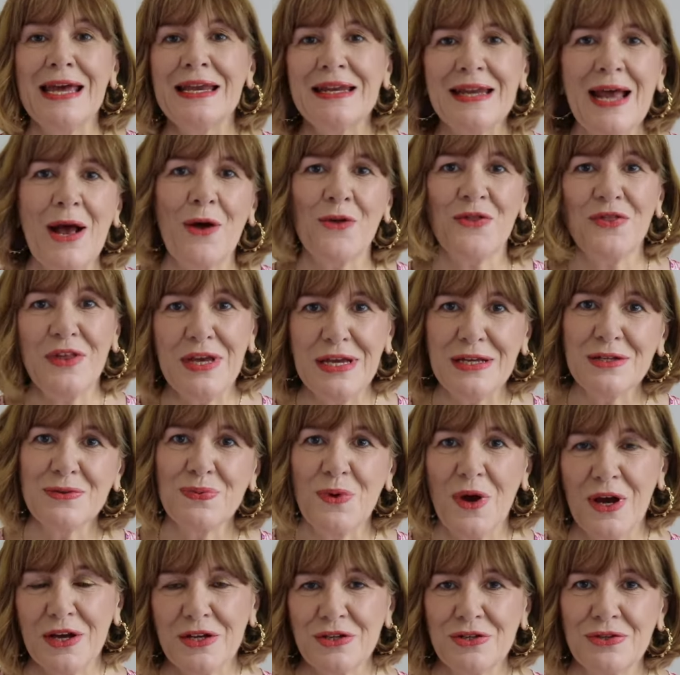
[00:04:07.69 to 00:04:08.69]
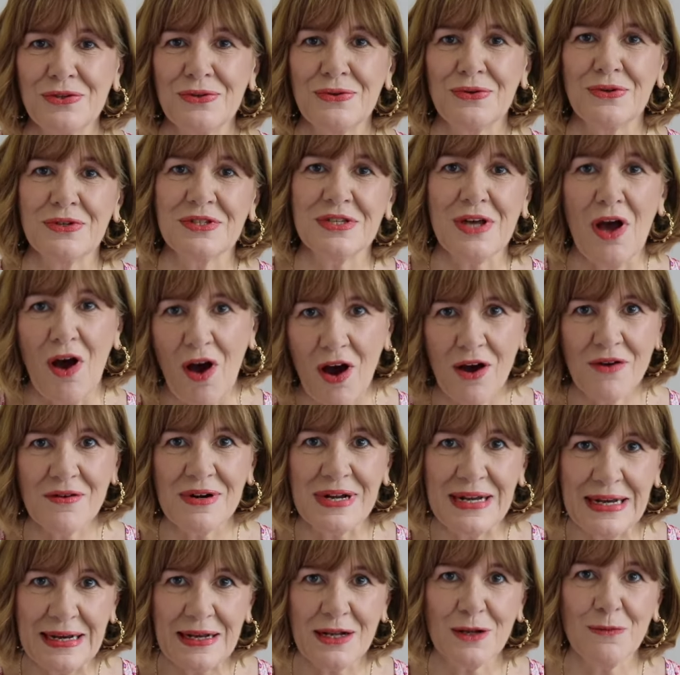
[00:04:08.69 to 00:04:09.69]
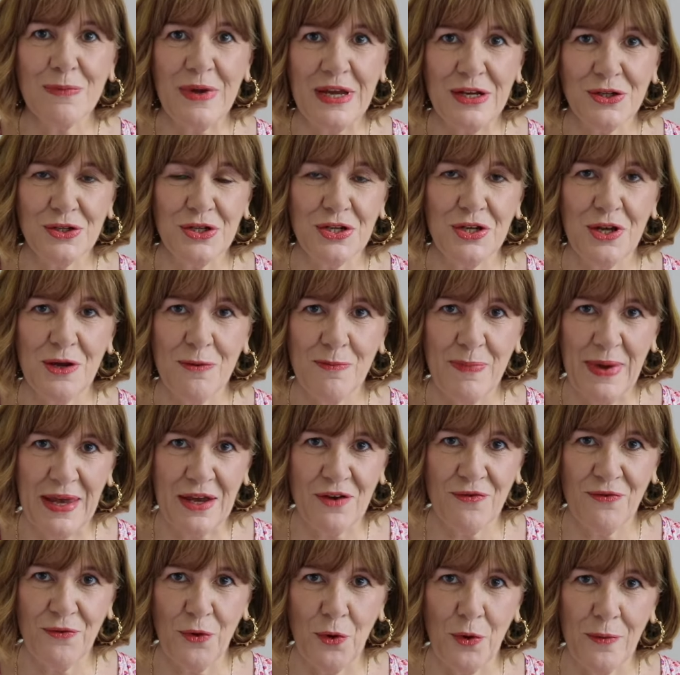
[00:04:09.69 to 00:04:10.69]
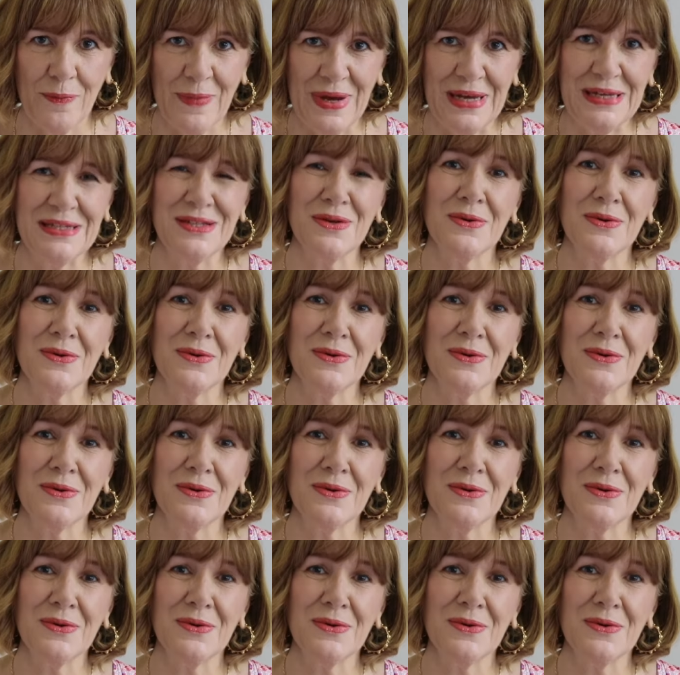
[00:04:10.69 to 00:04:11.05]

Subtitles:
Now these white shorts are a little bit too big for me,